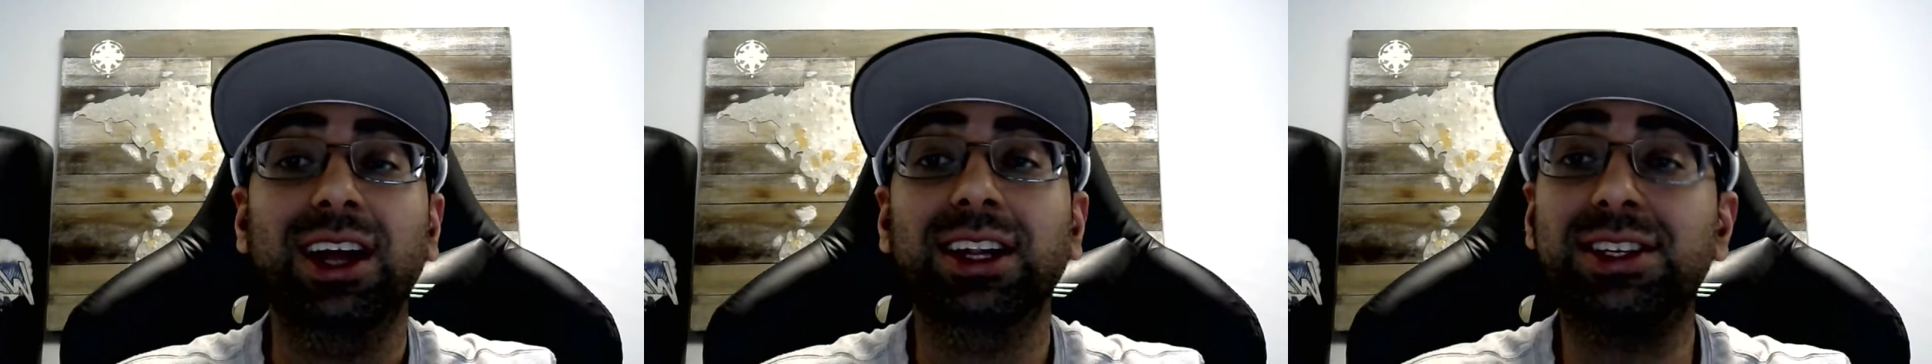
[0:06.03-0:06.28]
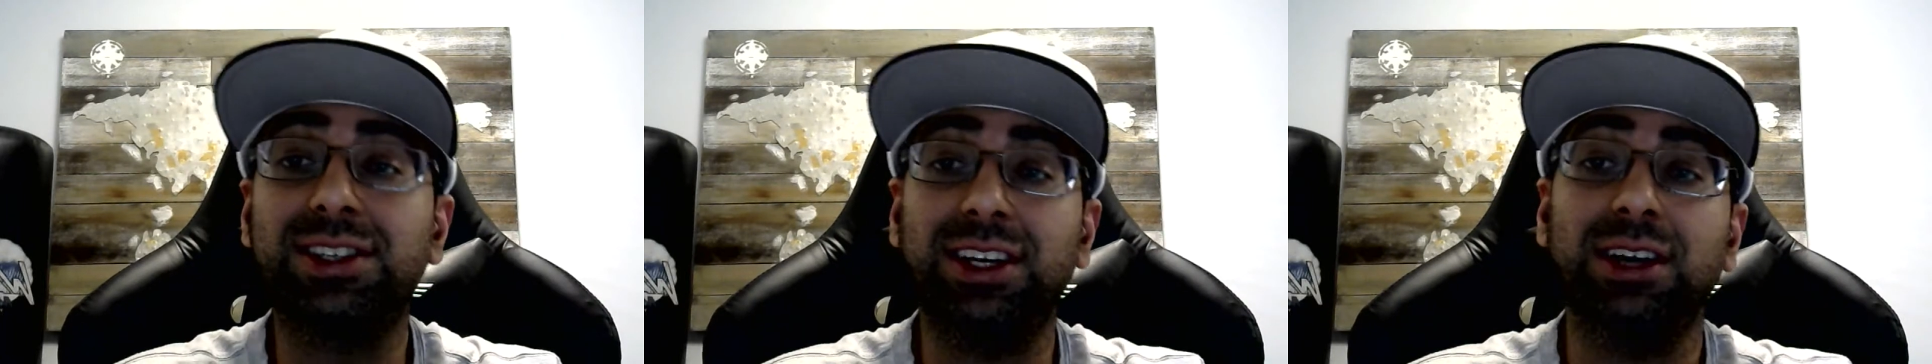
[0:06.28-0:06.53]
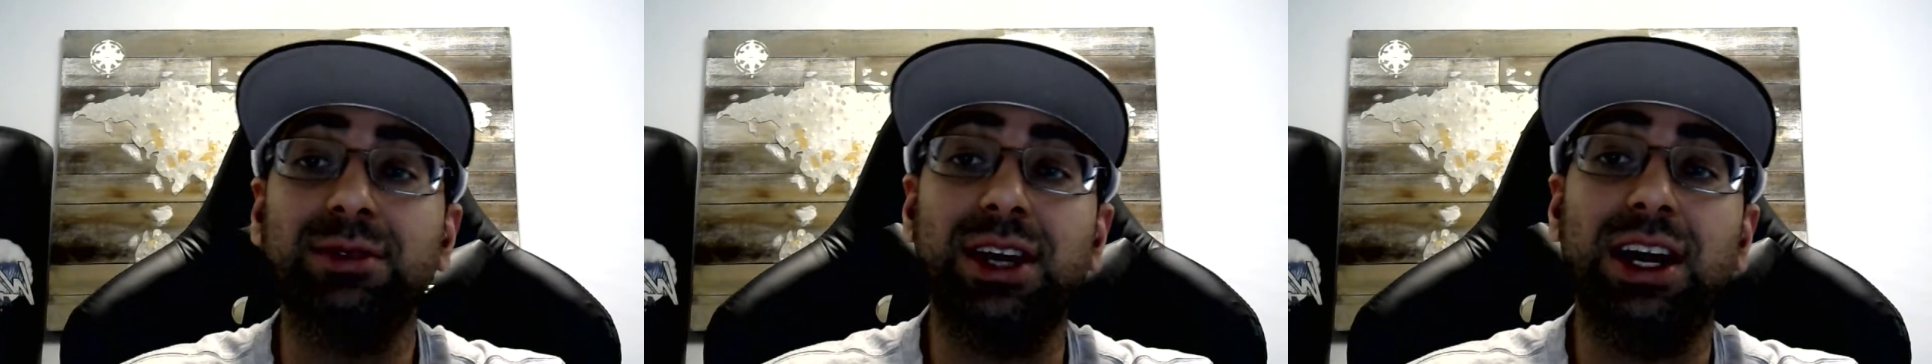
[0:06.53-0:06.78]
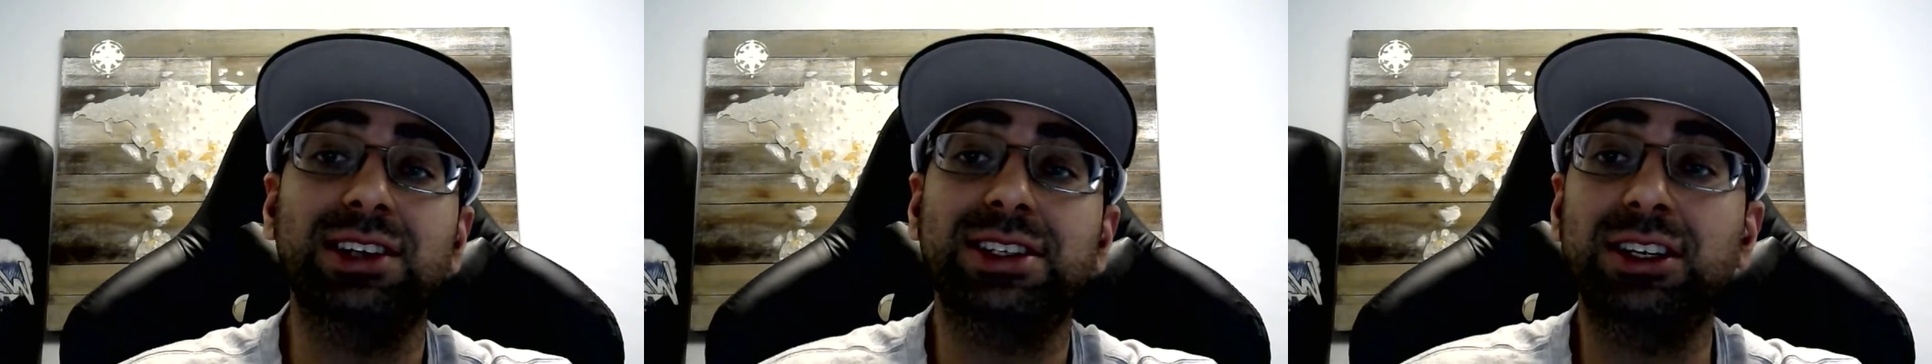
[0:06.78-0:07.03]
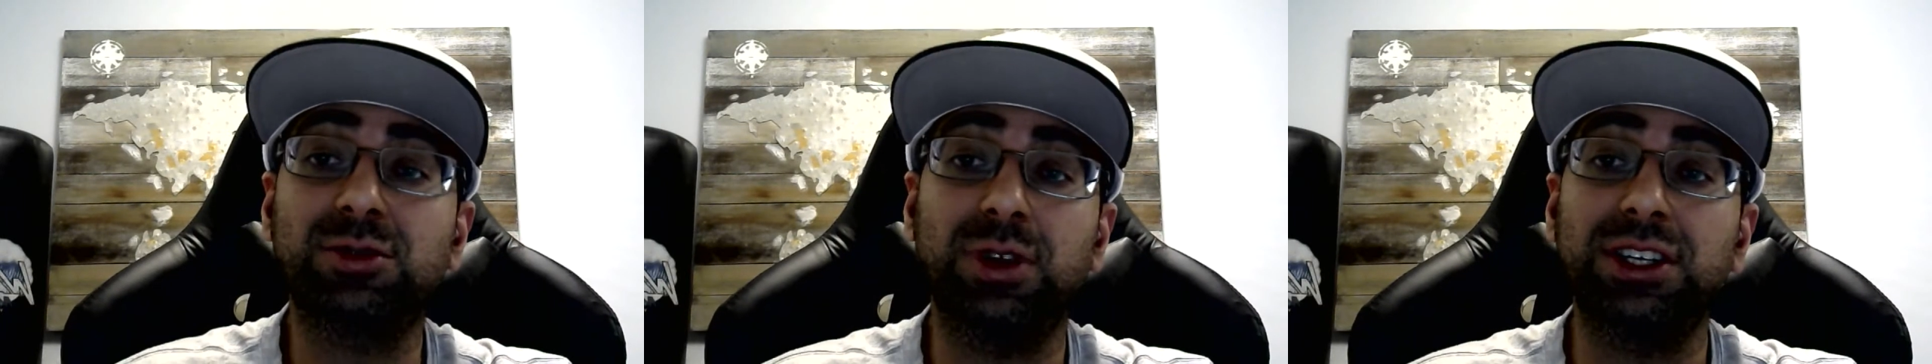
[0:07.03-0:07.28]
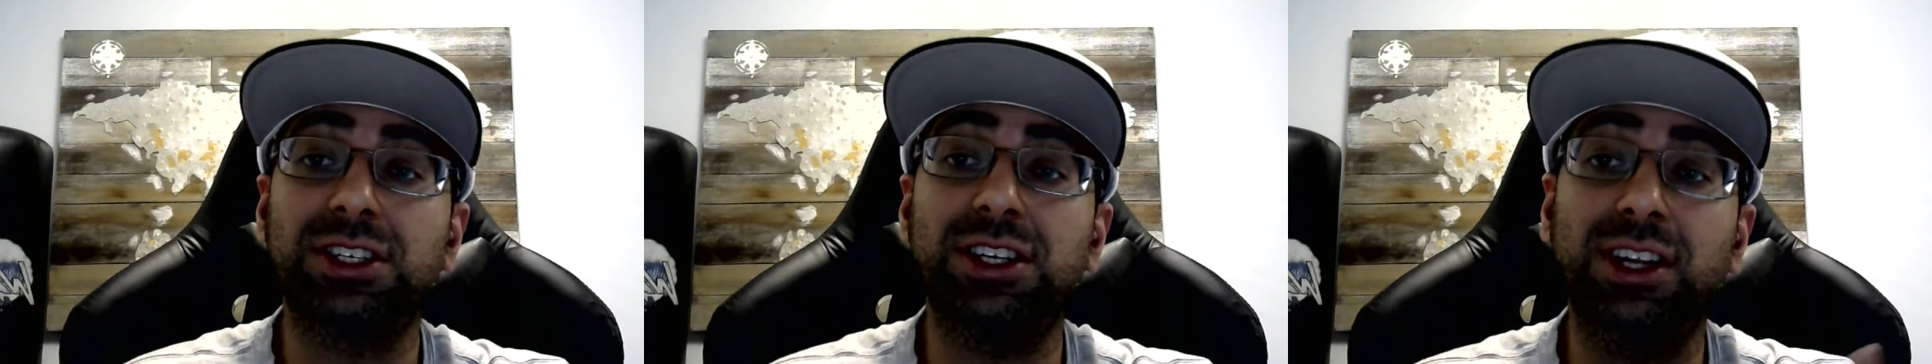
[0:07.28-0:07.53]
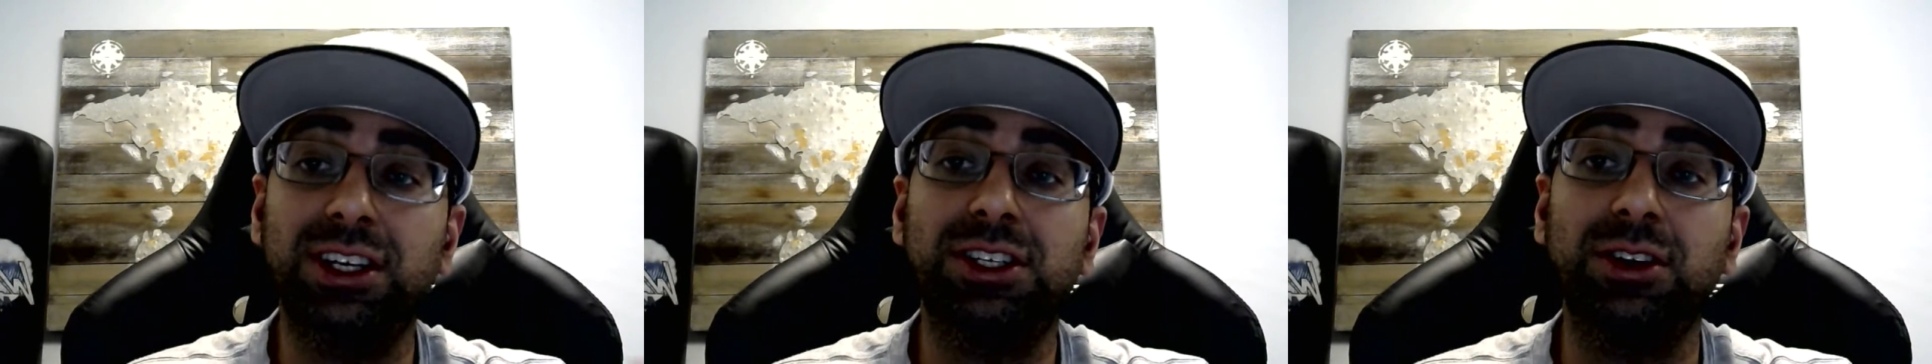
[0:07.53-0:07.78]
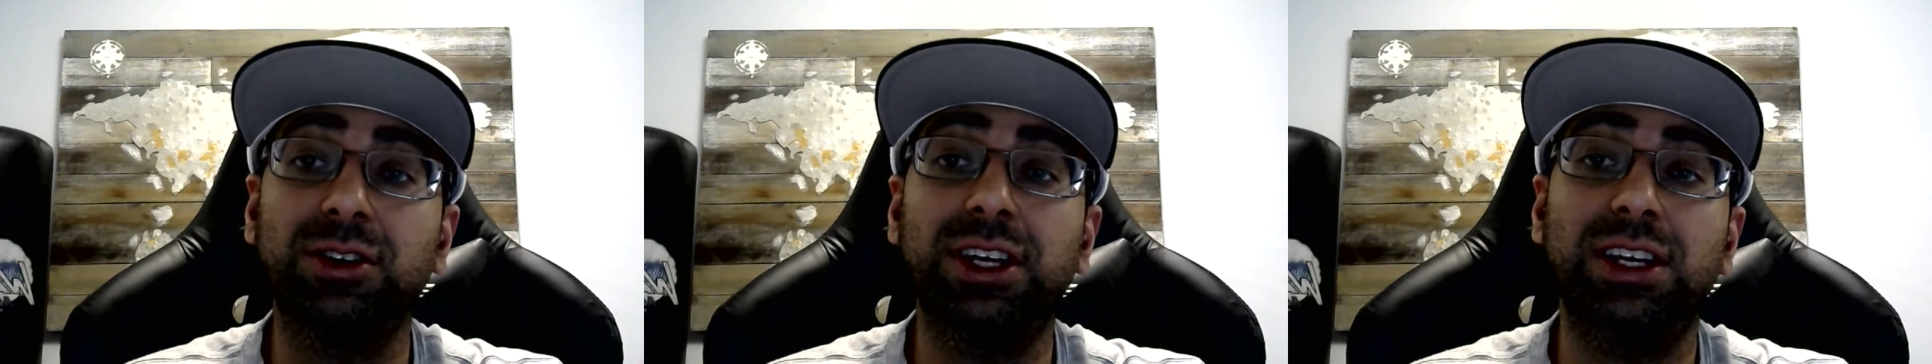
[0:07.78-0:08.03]
Listen up, guys. I just wanted to
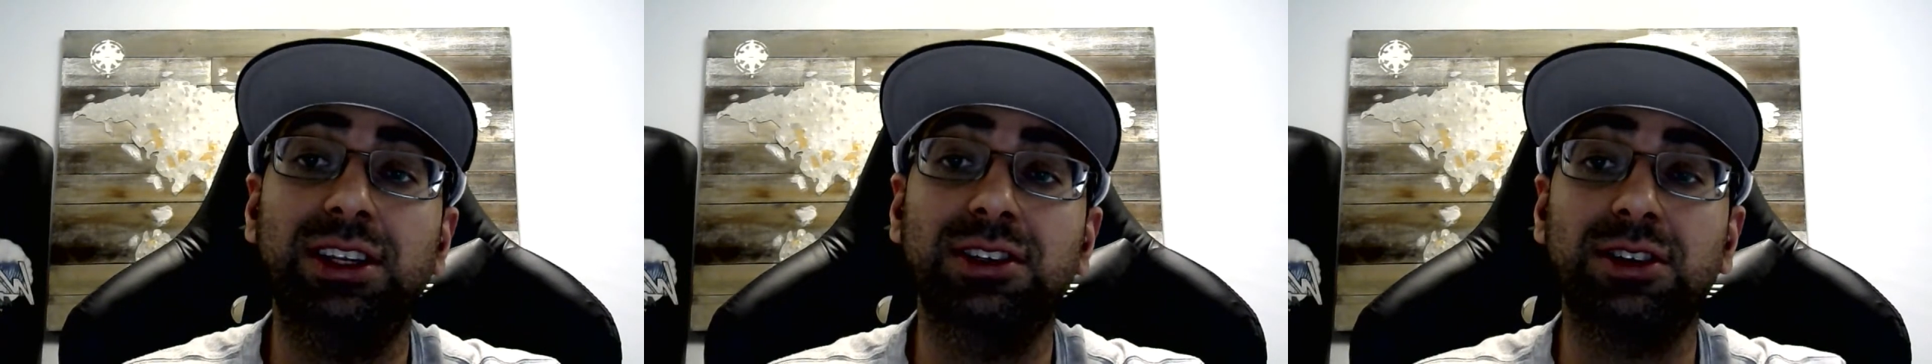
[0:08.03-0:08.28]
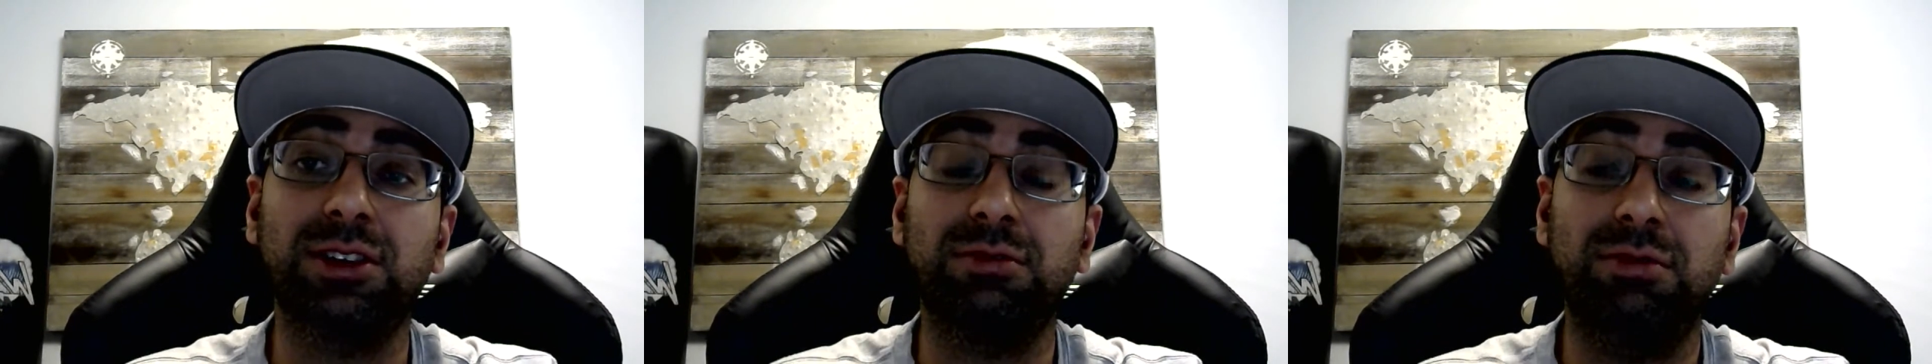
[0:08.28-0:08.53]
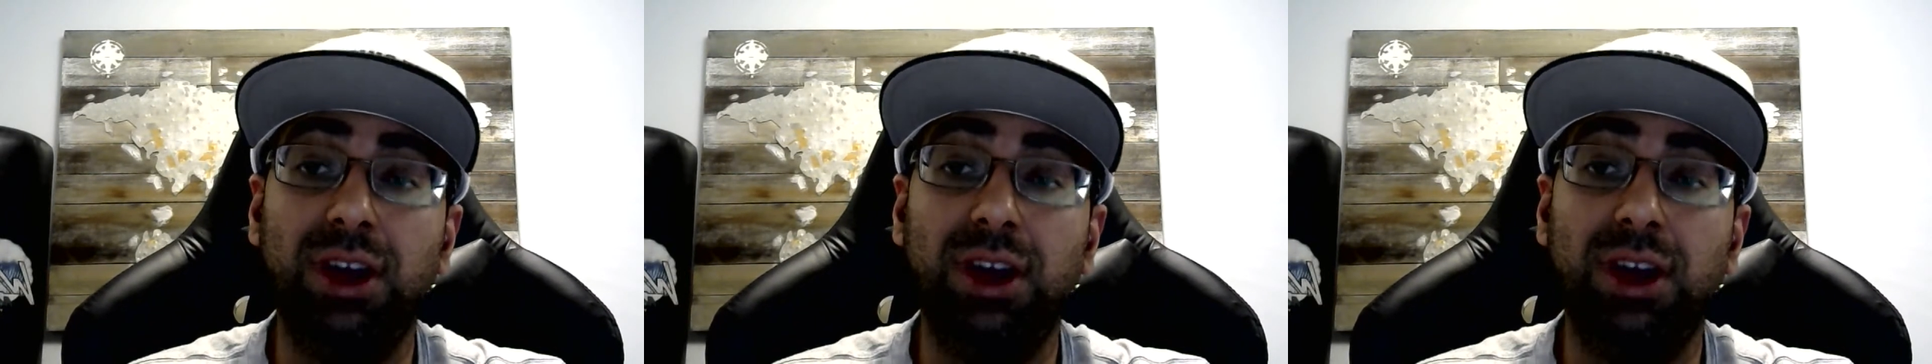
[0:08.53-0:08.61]
let you know that there's